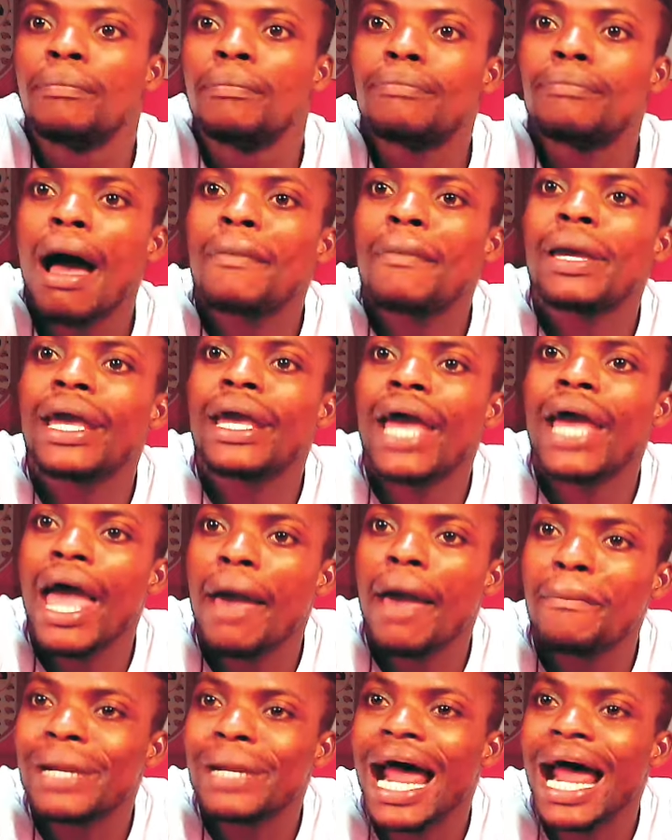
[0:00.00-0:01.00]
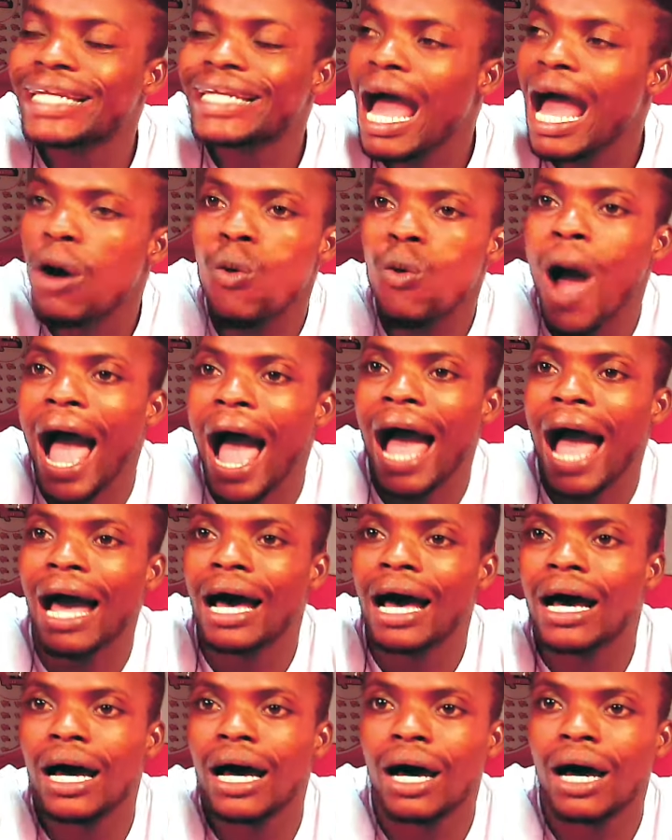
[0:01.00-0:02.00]
Mame emrada ho.
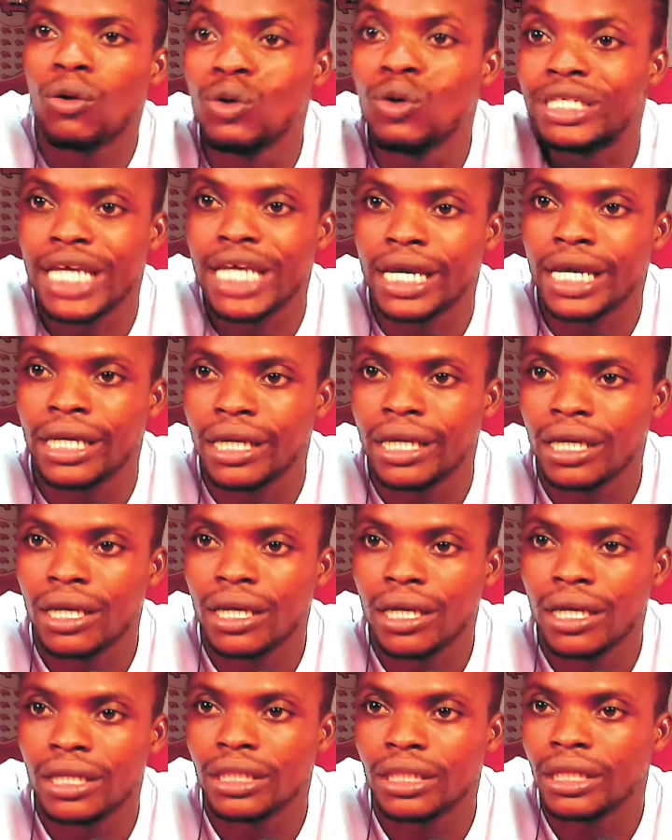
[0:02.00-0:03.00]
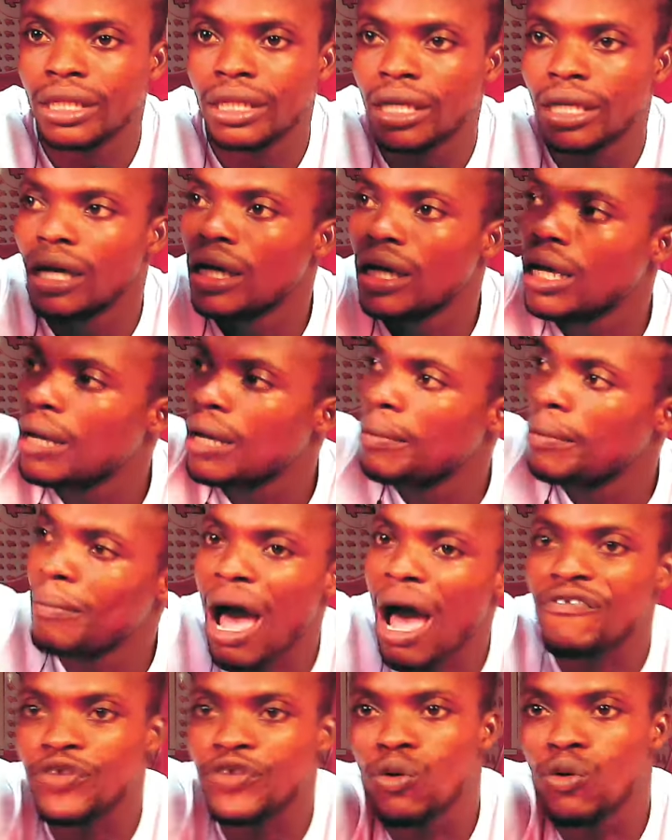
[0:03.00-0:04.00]
Utie. Mhm.
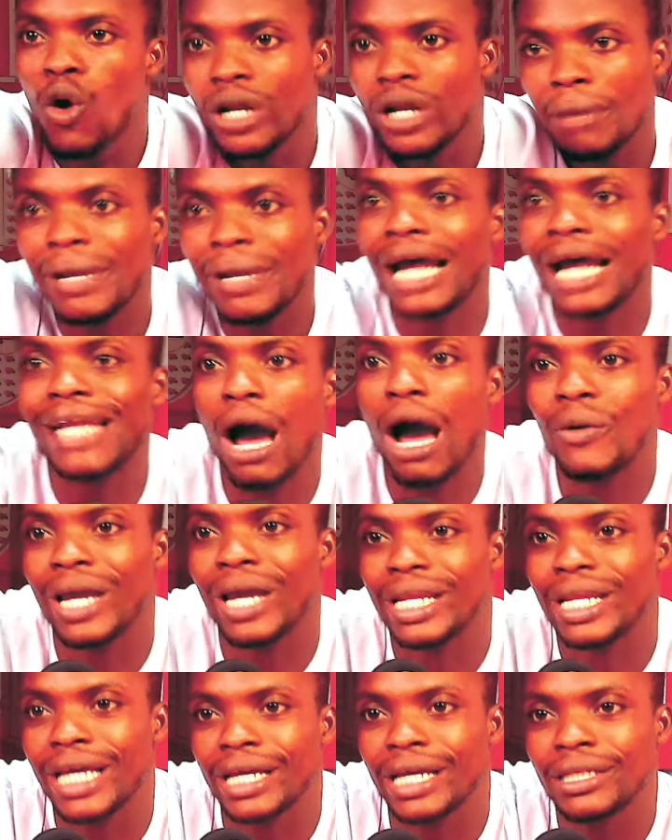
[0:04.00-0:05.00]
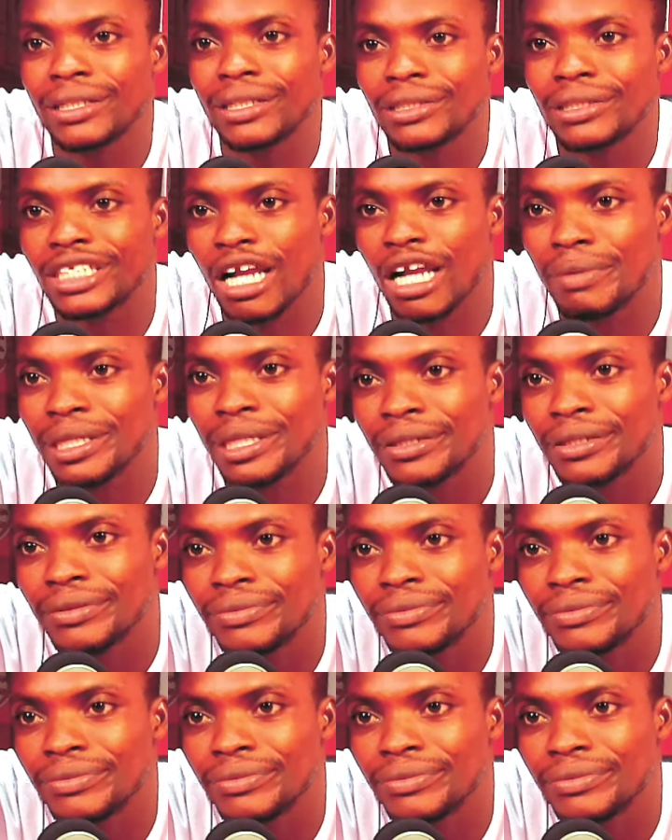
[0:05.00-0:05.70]
Ba fi go na mra da ho ye de yan, kire me.